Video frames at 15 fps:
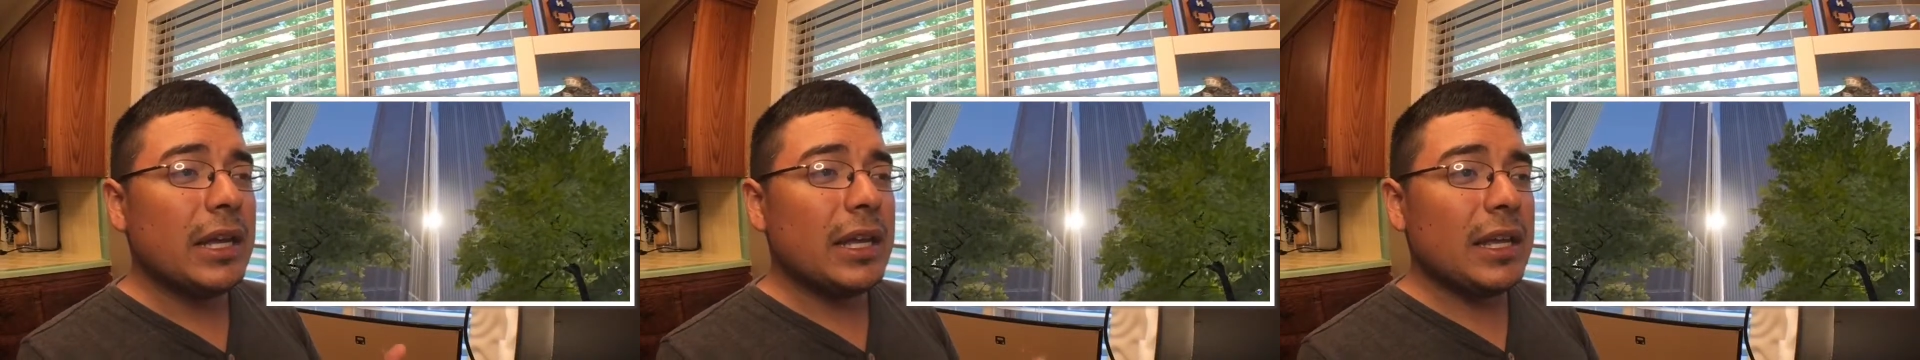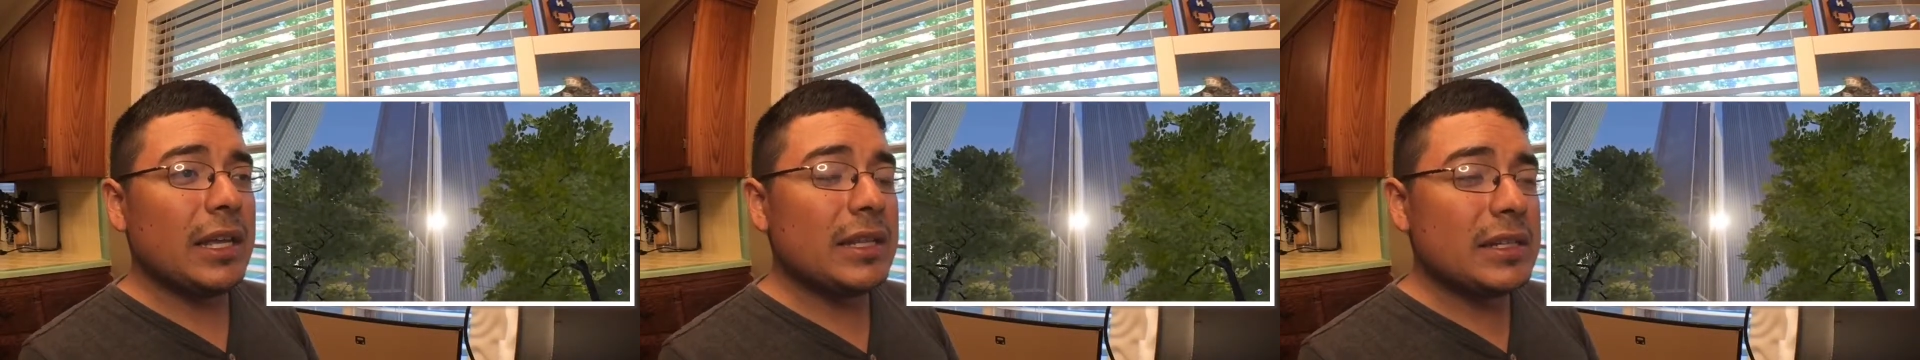
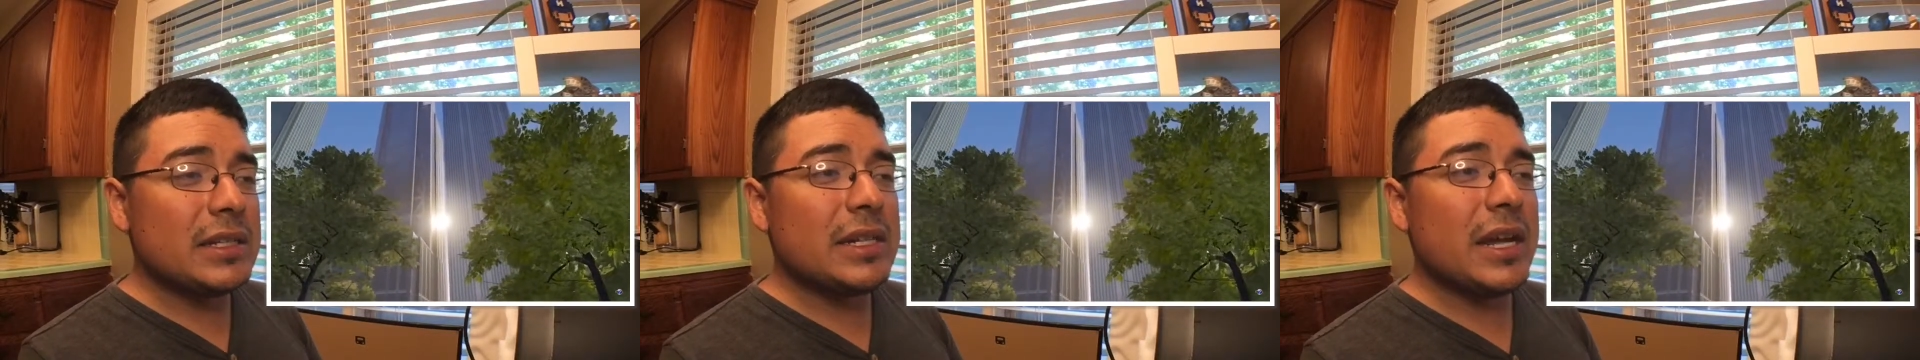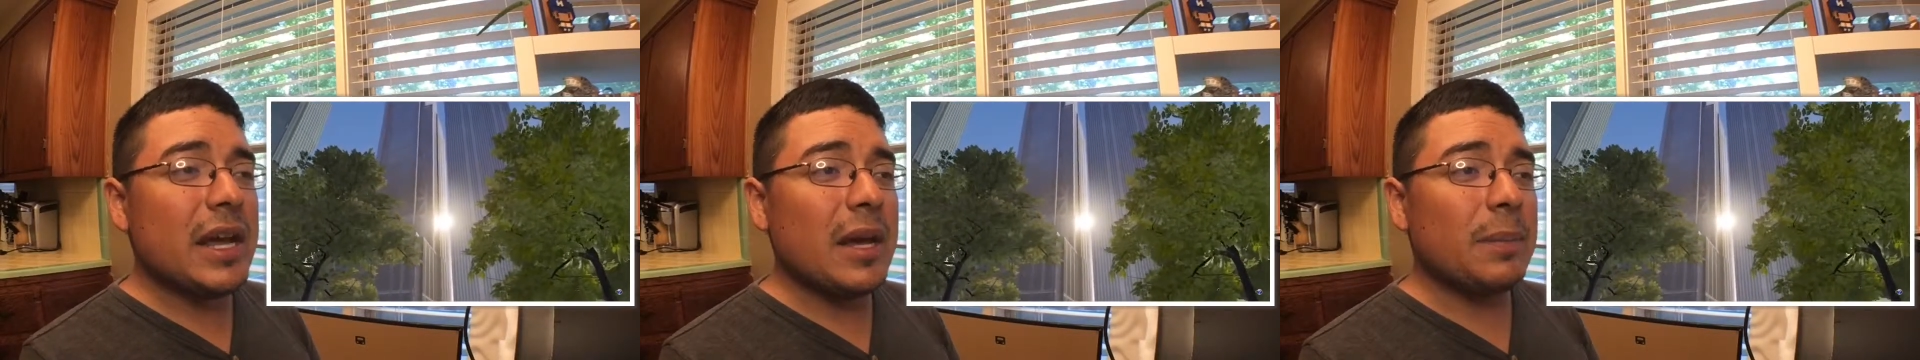
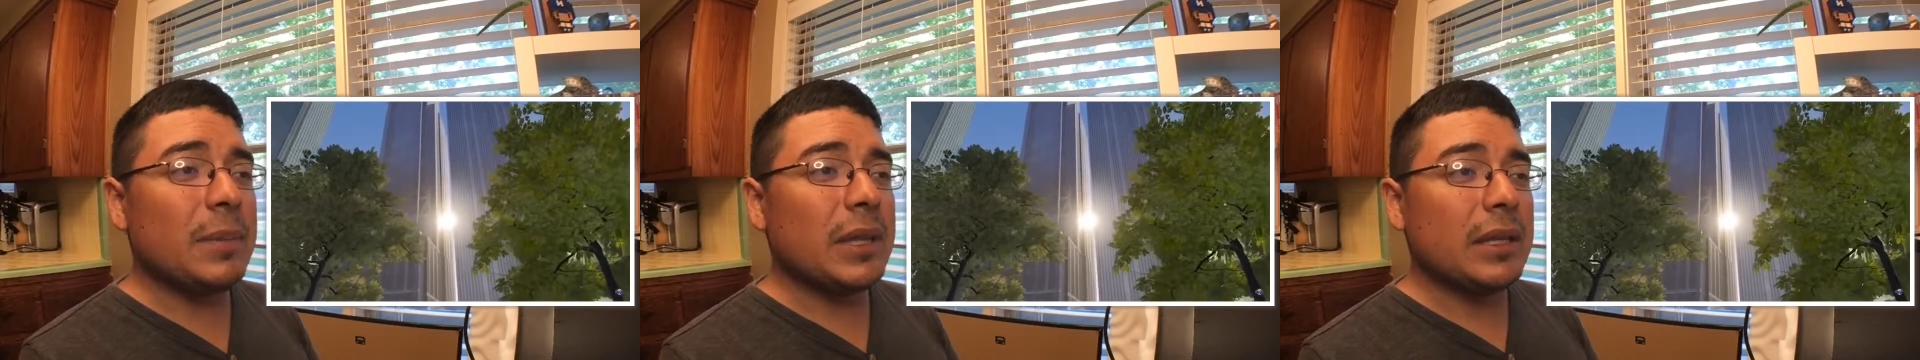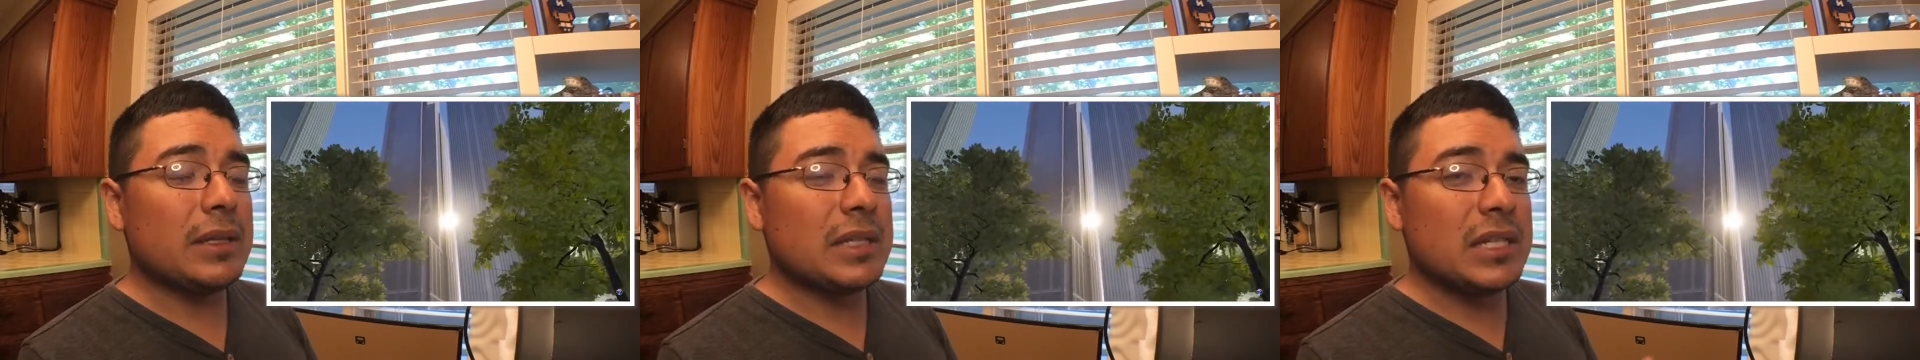in-depth
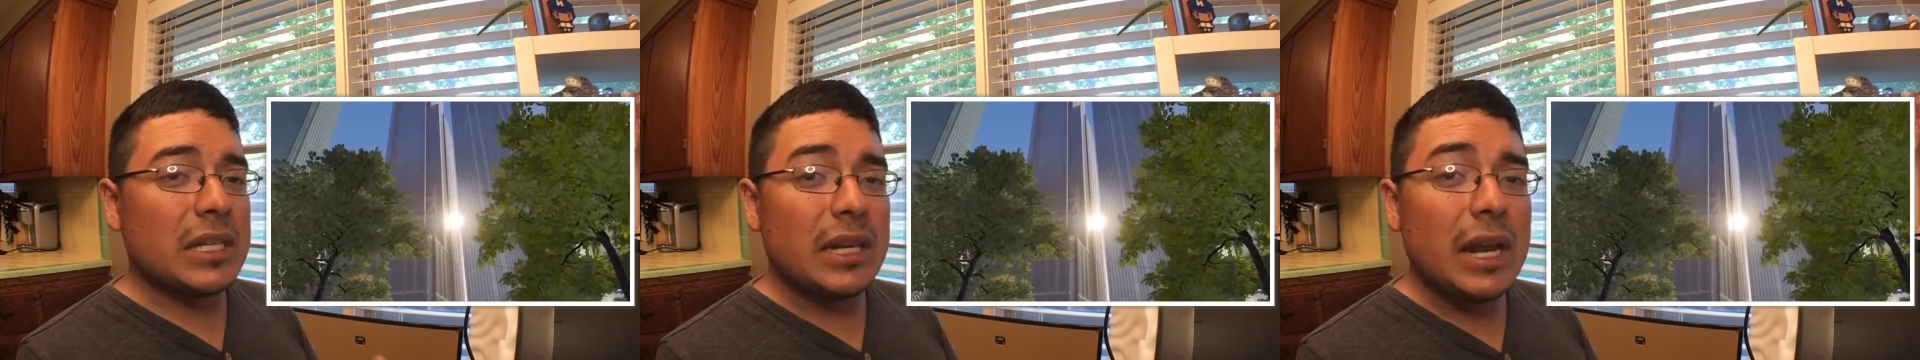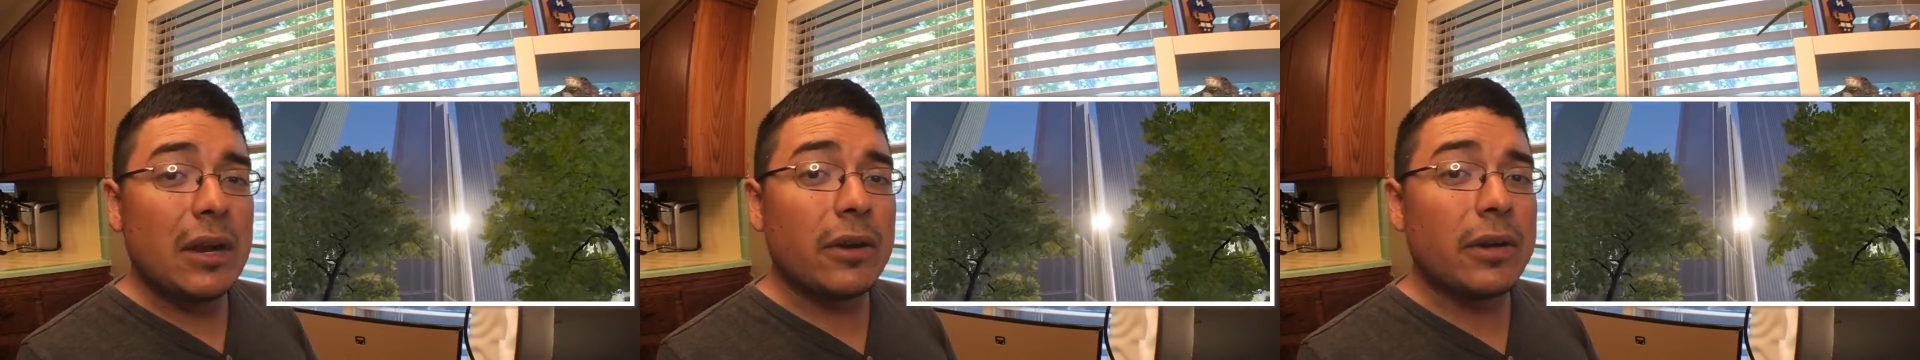
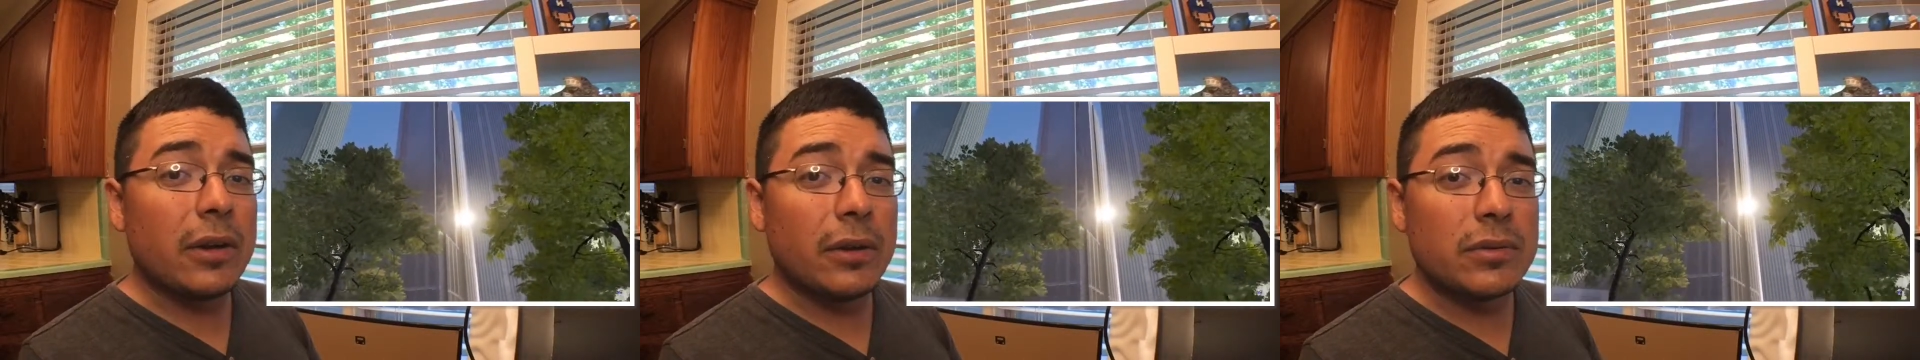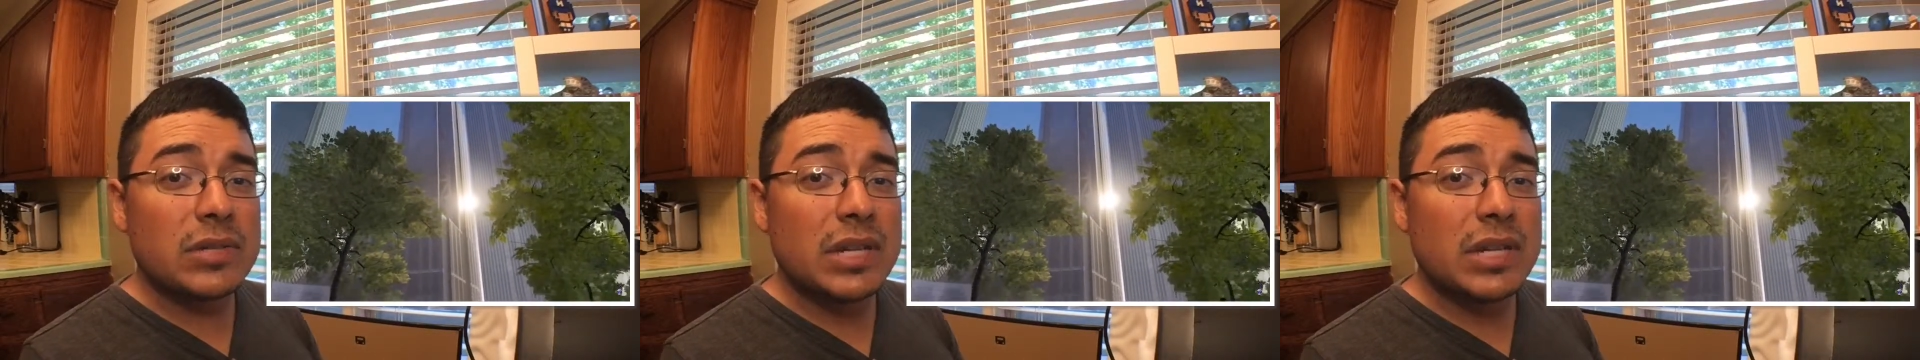scenarios